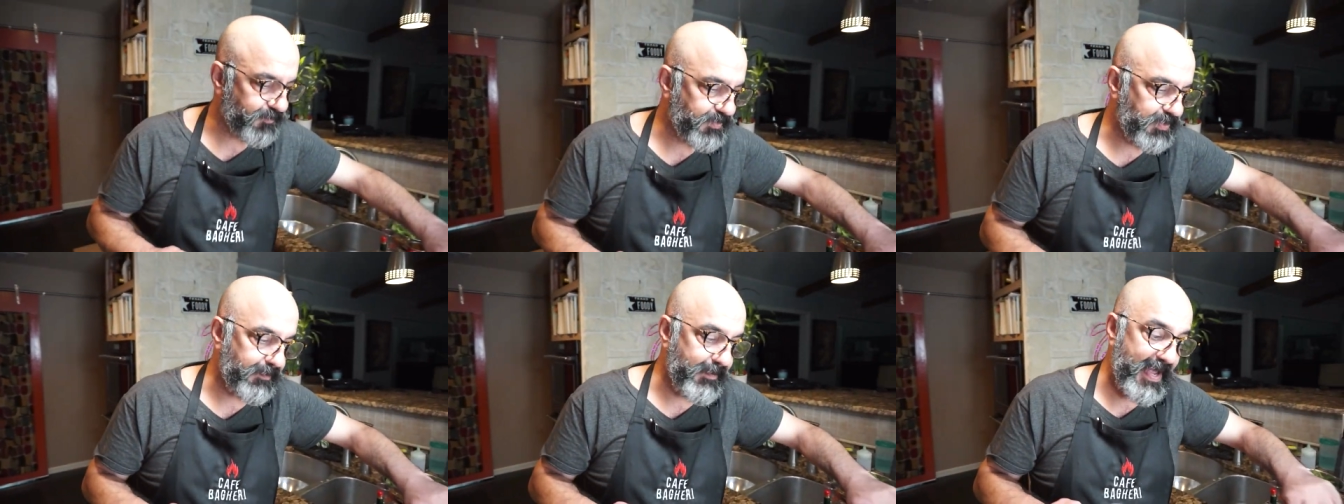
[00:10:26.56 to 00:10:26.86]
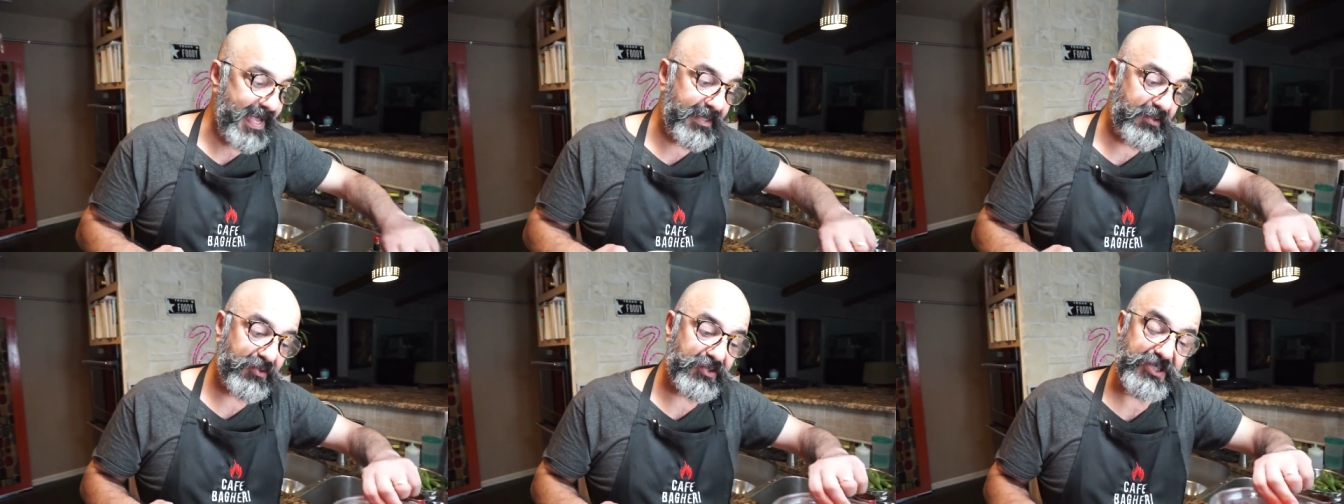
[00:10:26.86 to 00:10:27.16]

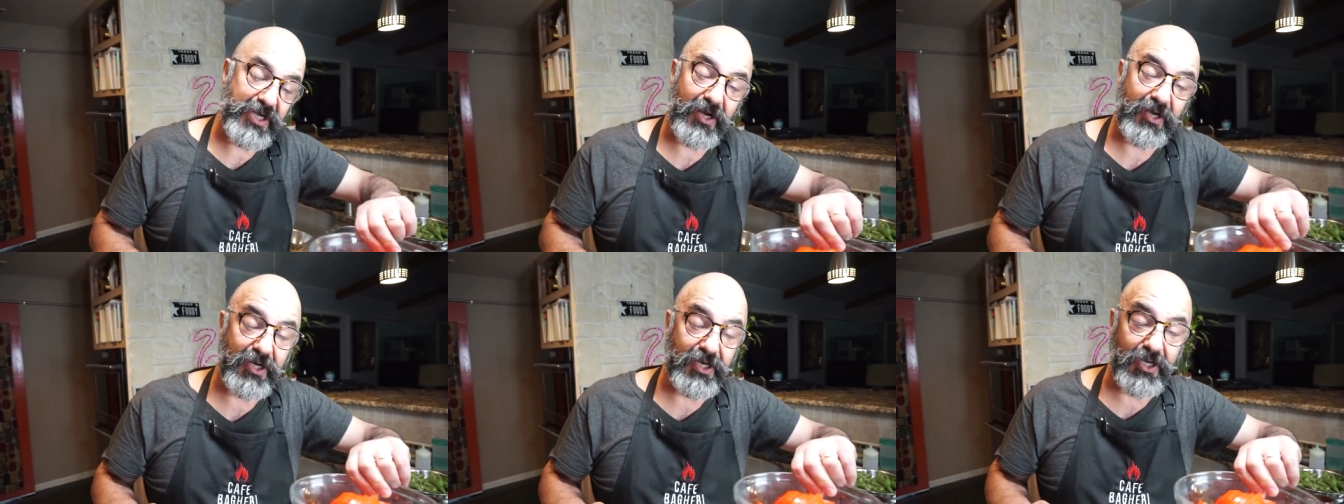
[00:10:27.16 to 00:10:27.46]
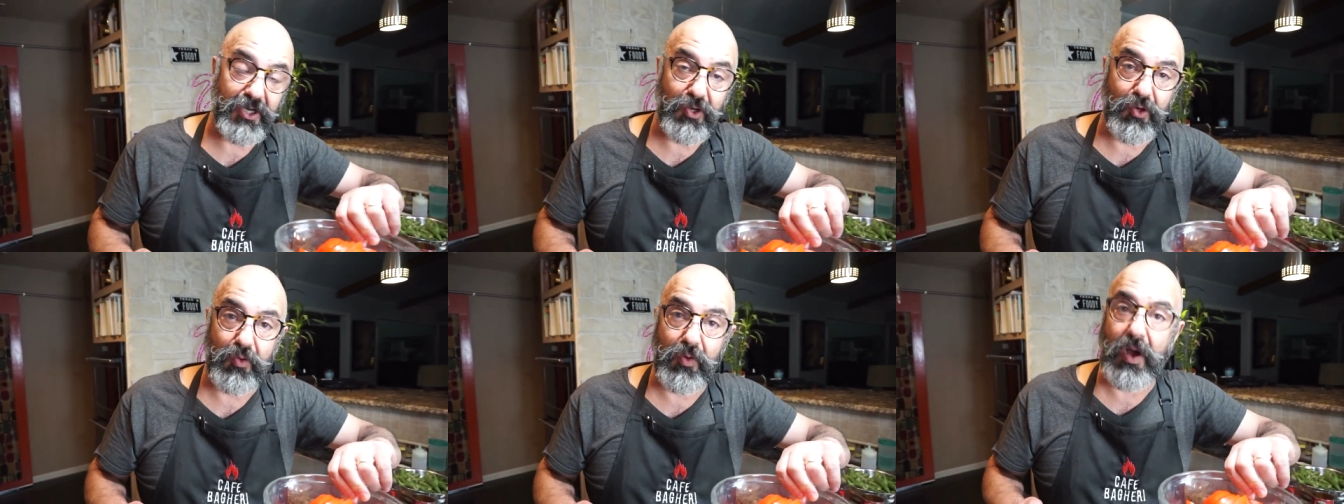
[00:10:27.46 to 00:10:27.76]
Tomatoes are
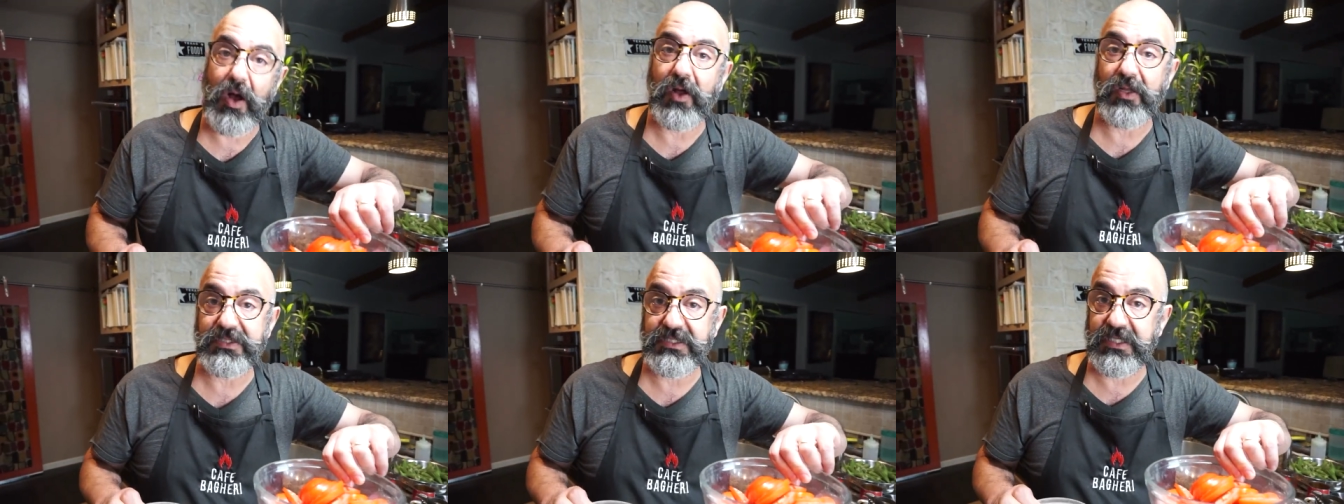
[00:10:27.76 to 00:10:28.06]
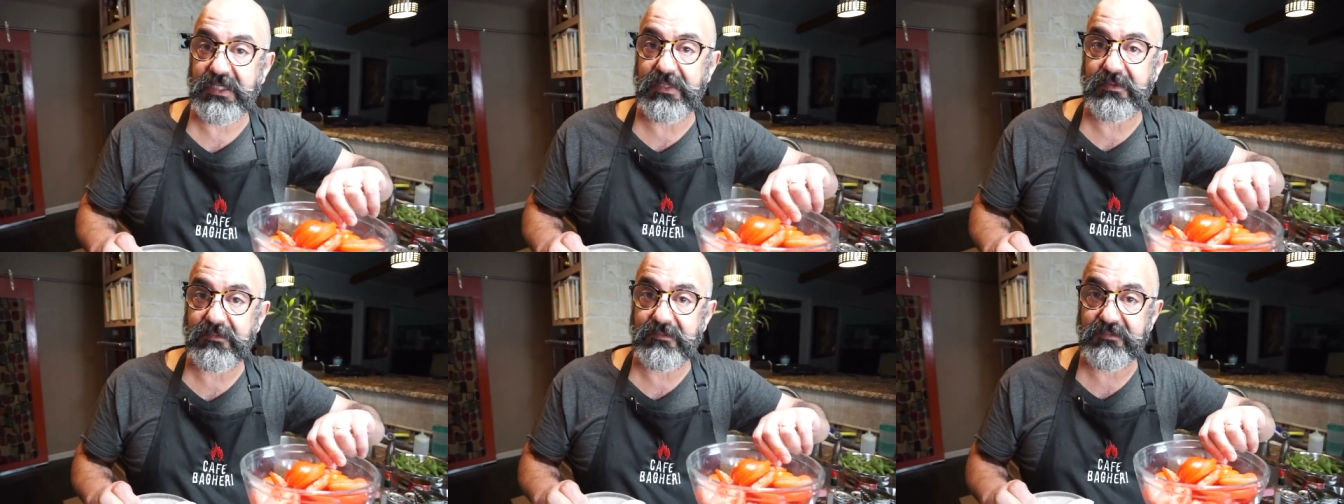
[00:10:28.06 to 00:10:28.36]
gonna go on
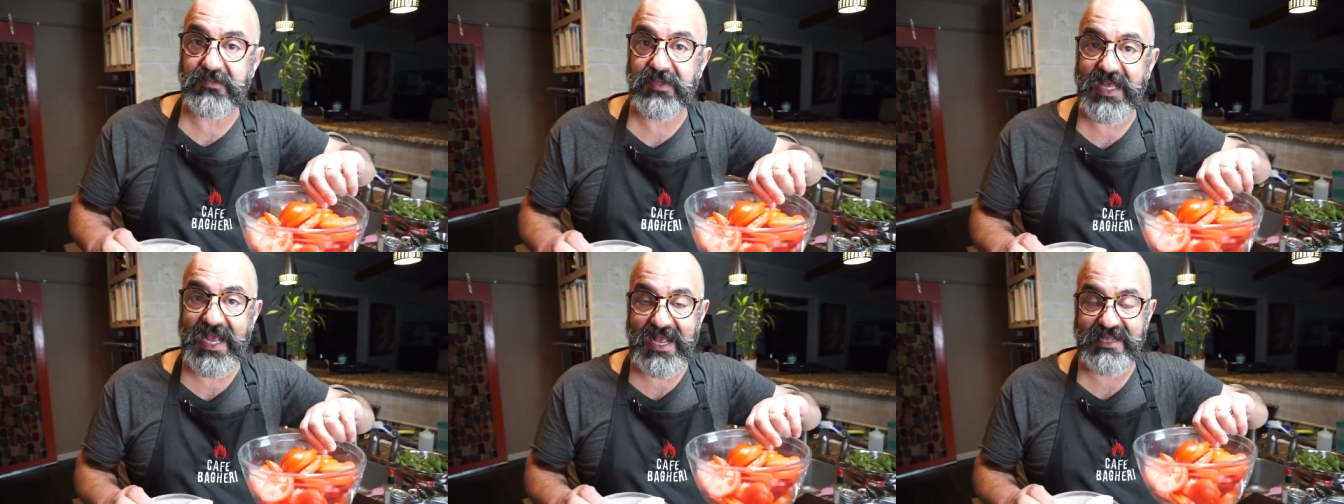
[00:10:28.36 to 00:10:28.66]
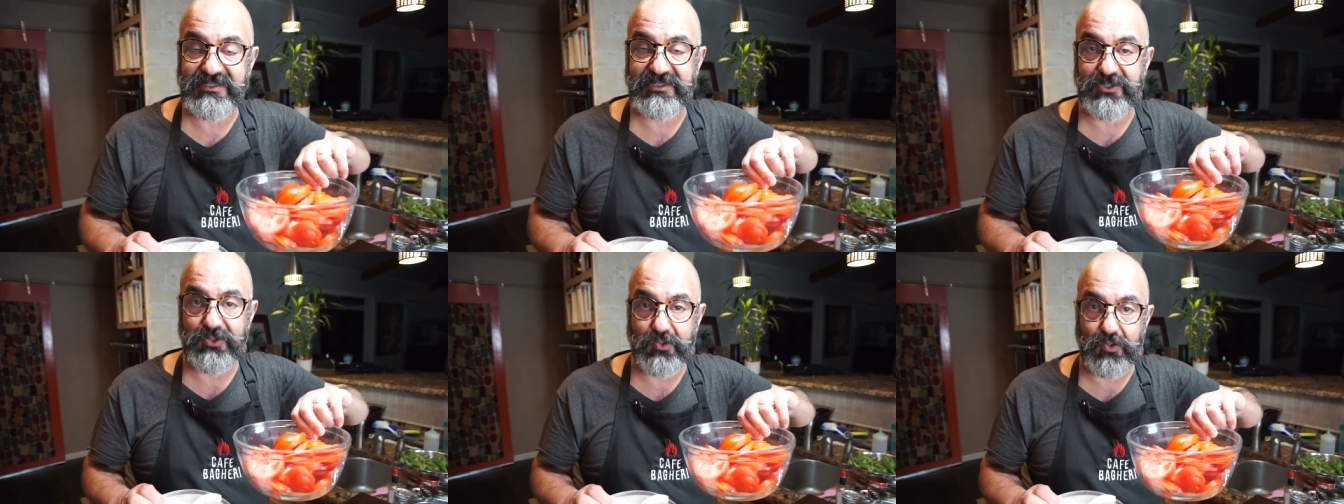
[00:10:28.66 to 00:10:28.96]
the
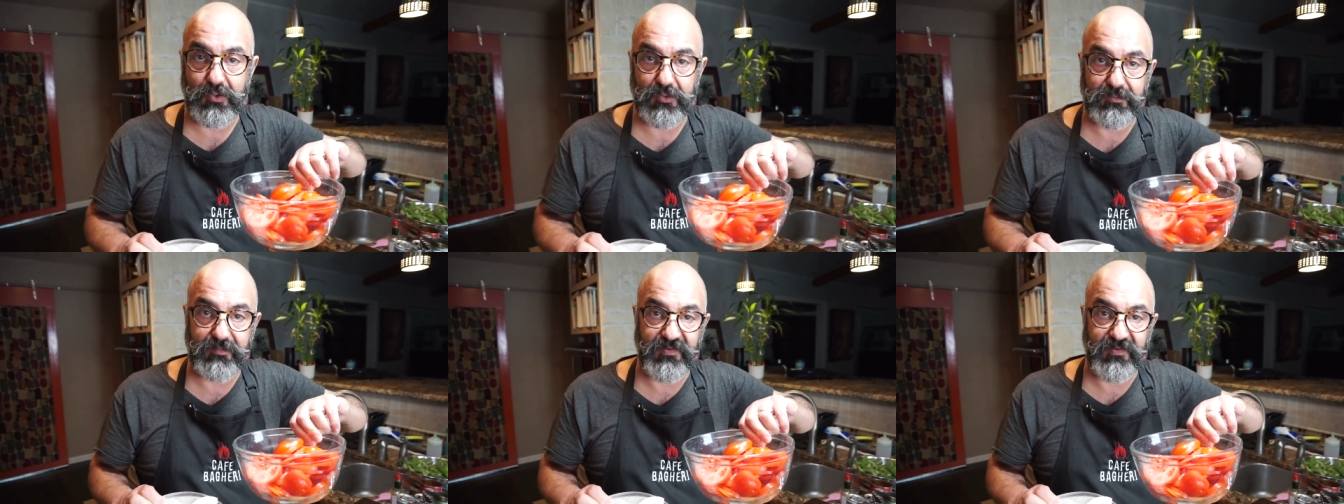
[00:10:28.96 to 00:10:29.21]
casserole